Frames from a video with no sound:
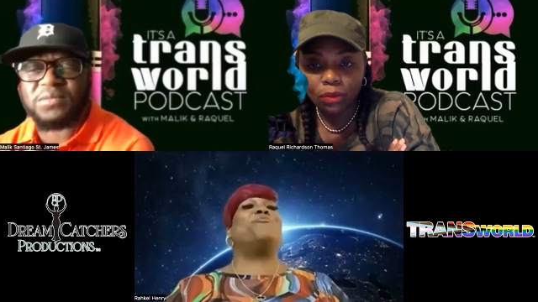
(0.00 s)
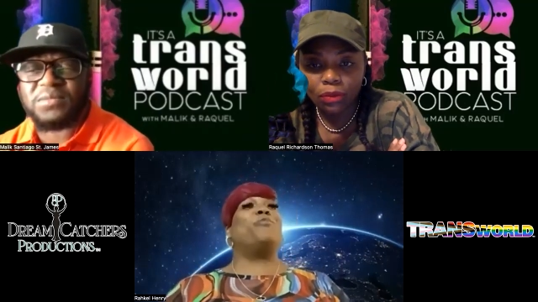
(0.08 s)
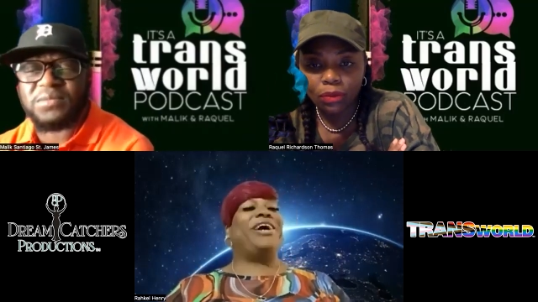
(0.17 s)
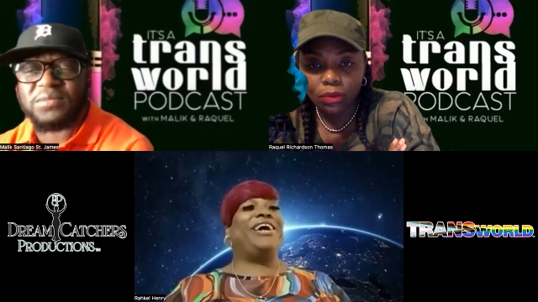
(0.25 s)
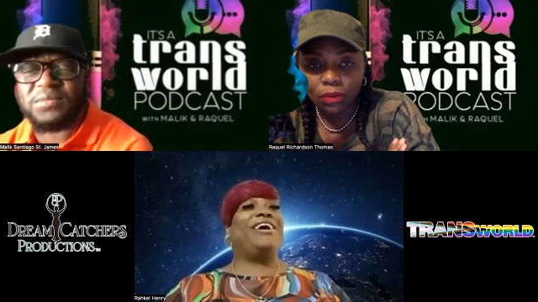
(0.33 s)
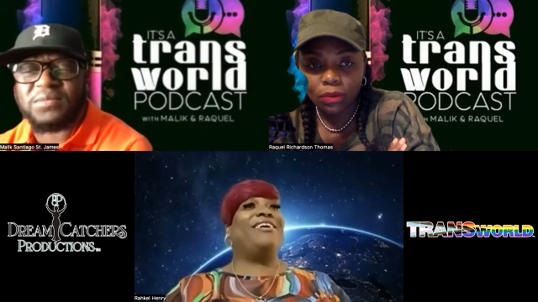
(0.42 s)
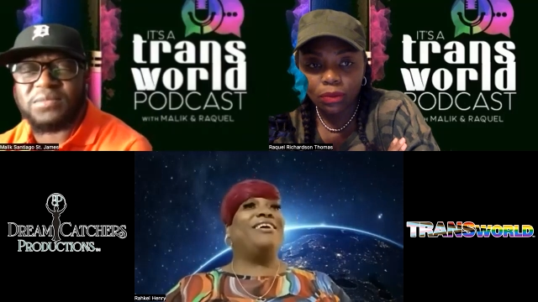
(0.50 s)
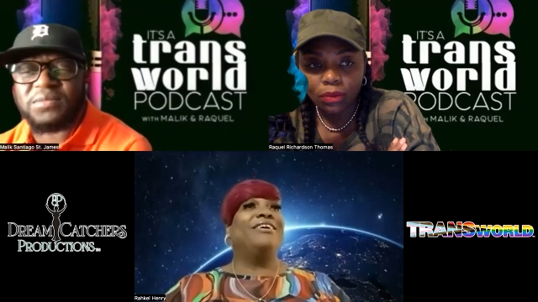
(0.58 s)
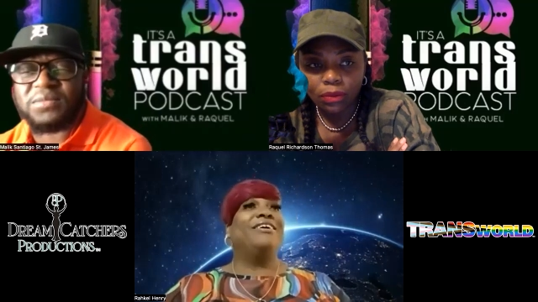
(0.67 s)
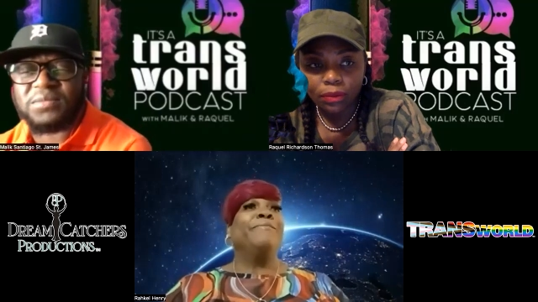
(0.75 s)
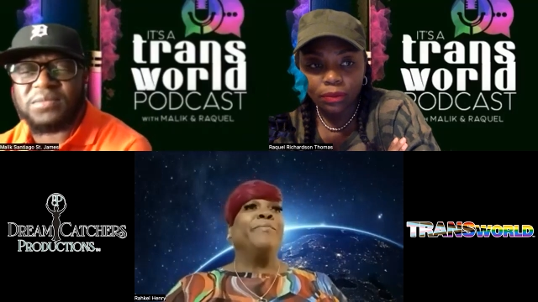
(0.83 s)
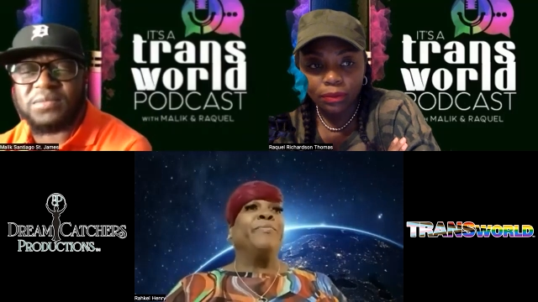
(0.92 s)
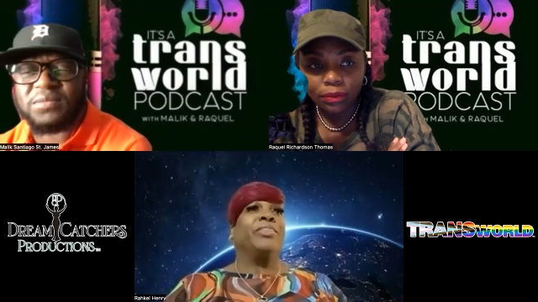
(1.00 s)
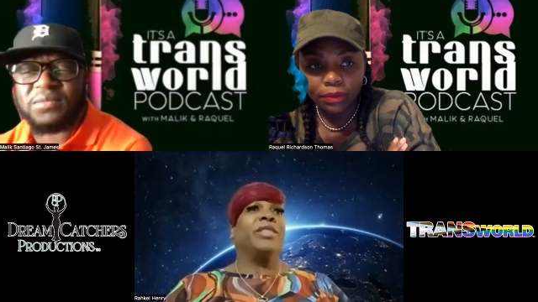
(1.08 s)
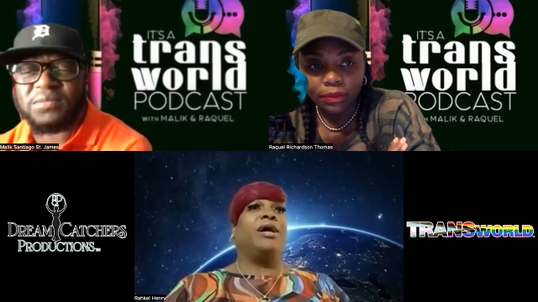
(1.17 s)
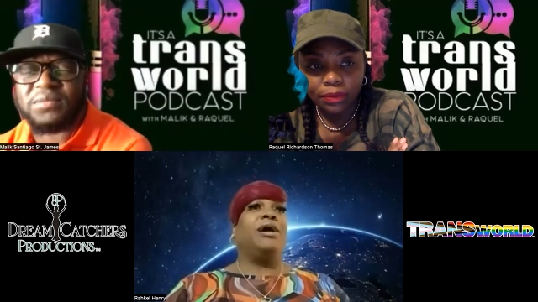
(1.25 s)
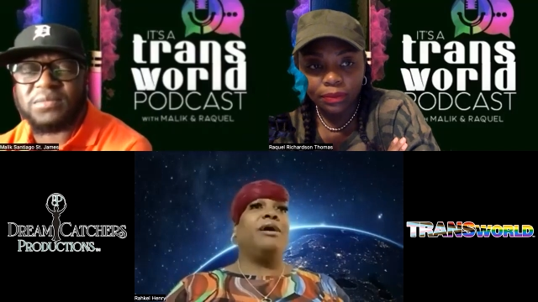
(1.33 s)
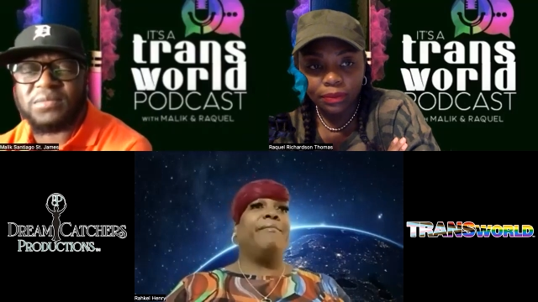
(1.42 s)
Speaker 1: Well,
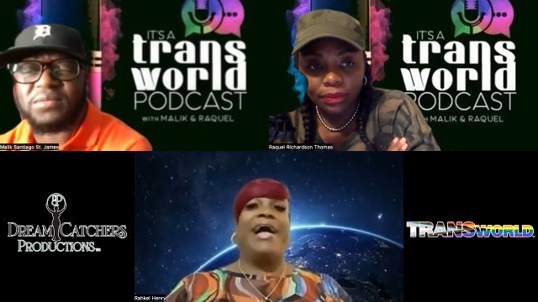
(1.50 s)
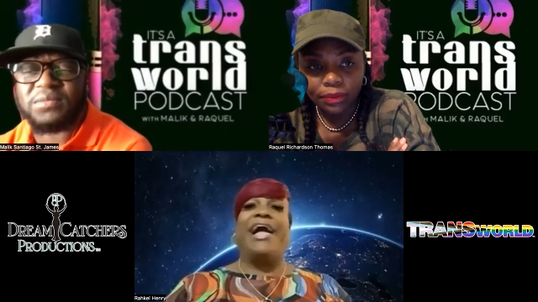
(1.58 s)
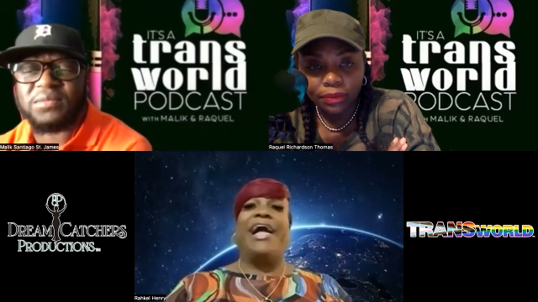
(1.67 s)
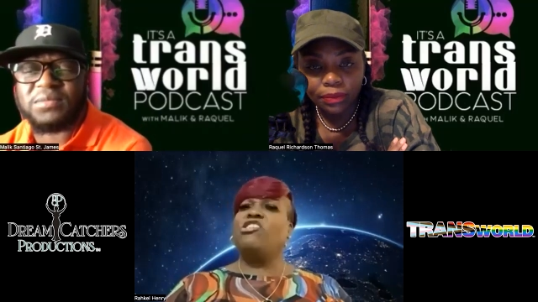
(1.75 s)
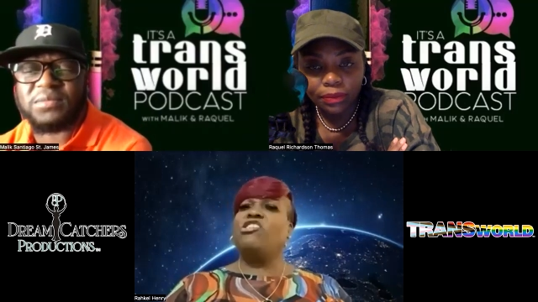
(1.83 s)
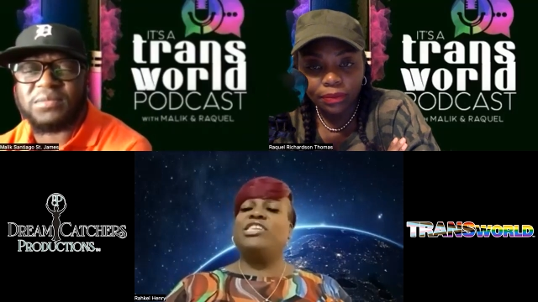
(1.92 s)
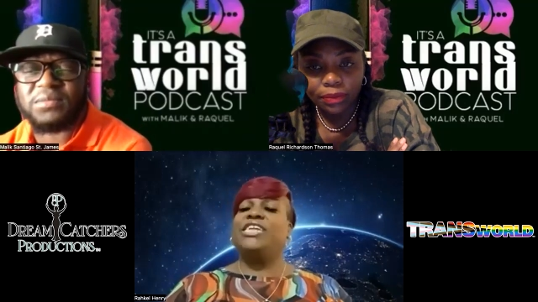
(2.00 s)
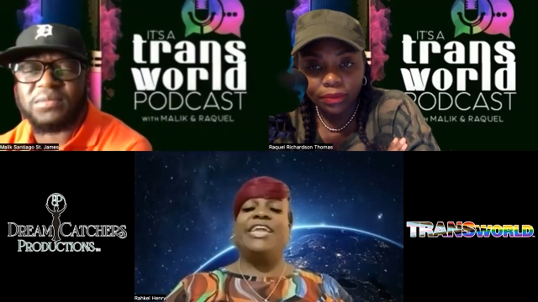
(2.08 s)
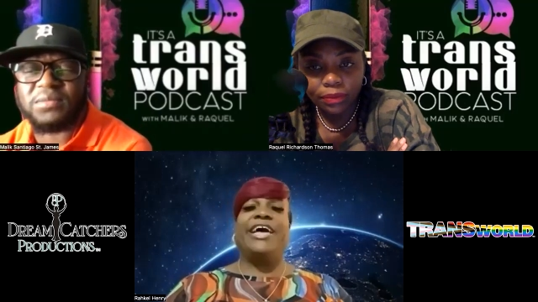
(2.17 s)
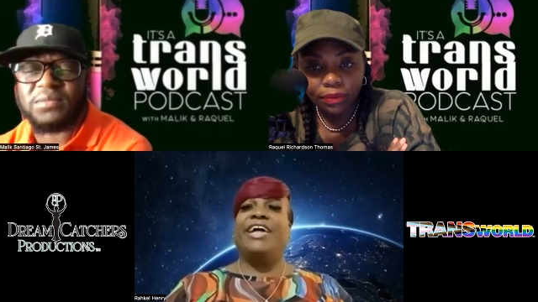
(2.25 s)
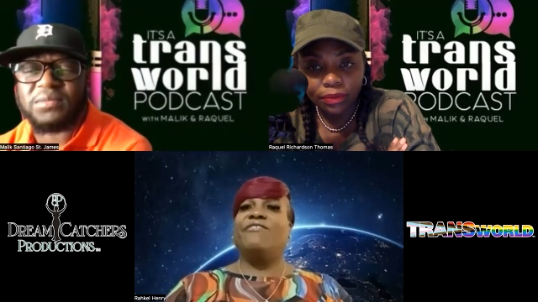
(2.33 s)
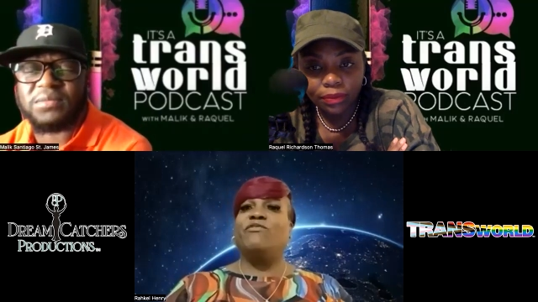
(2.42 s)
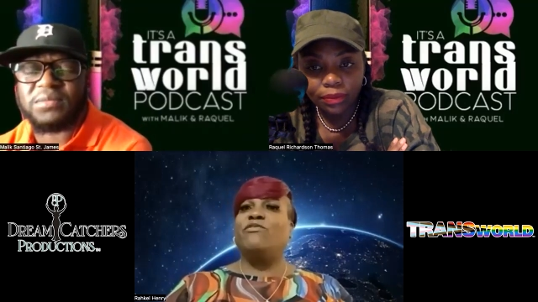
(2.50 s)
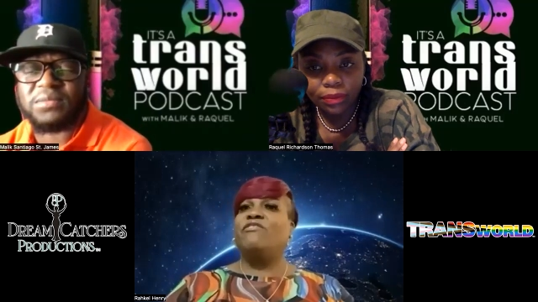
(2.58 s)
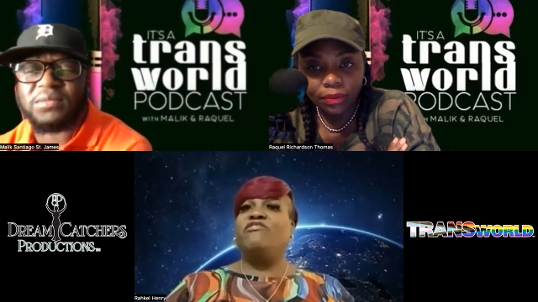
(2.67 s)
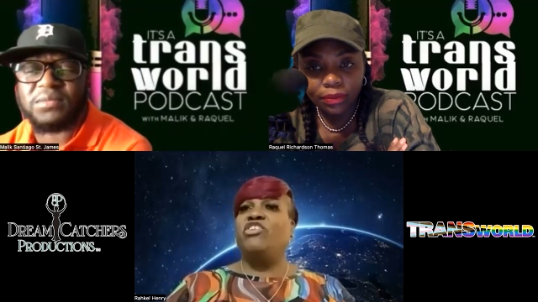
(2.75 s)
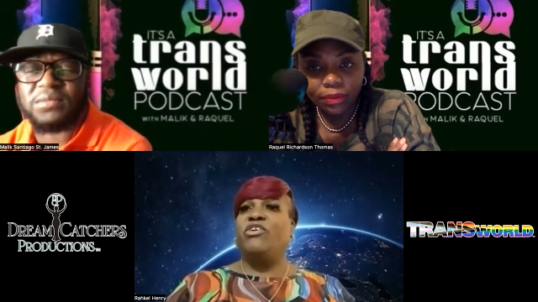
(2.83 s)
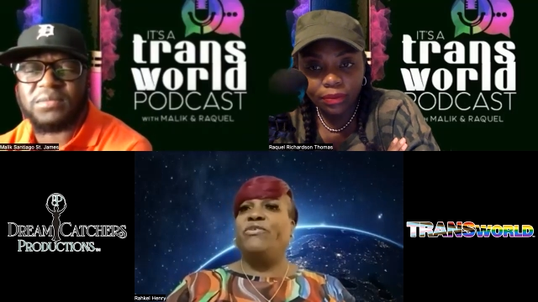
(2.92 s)
um, I actually did not have a rough
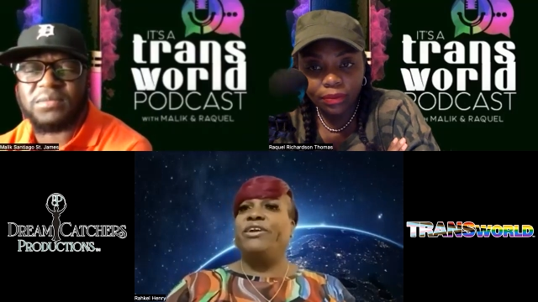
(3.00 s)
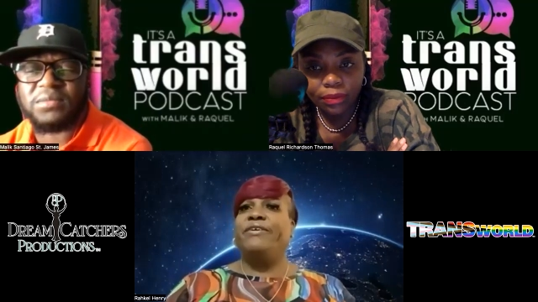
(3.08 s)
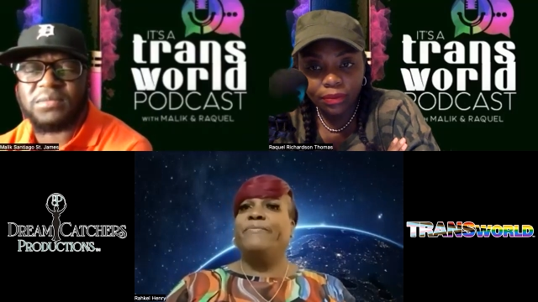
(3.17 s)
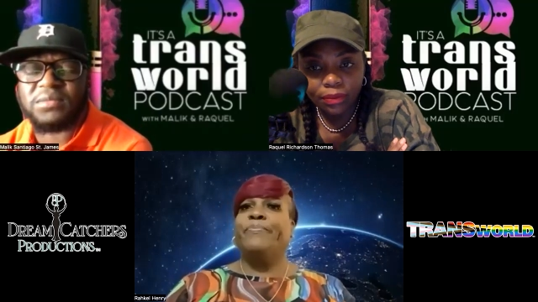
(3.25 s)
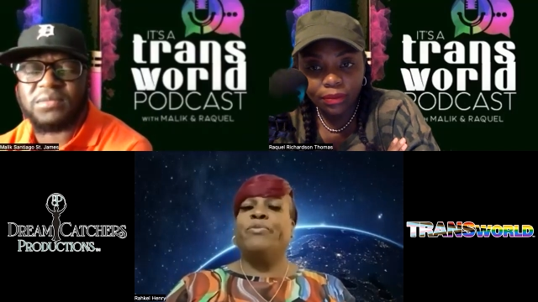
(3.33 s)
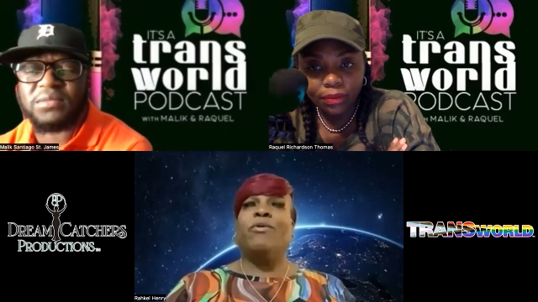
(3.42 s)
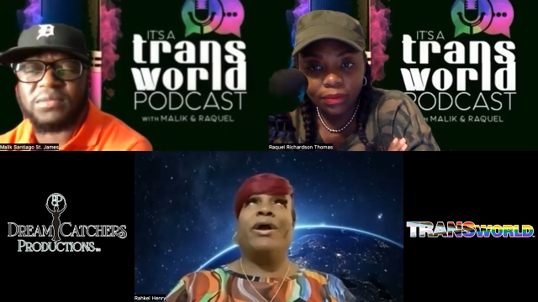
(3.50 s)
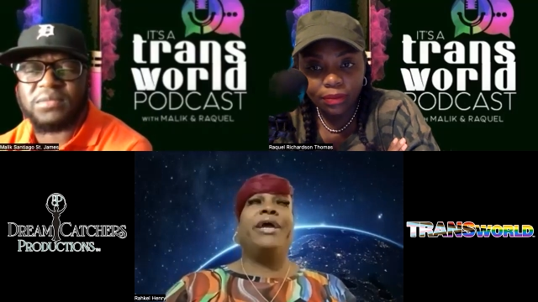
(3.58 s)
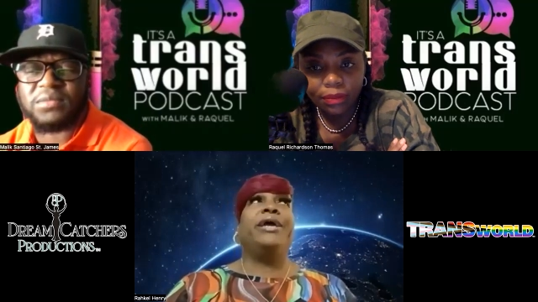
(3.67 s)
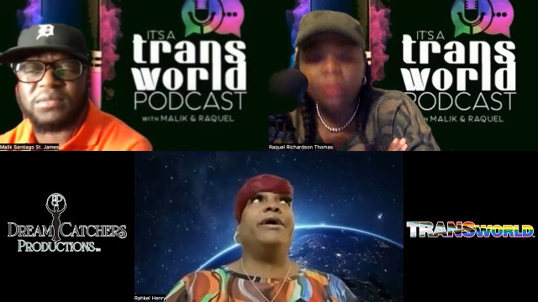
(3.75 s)
journey, right?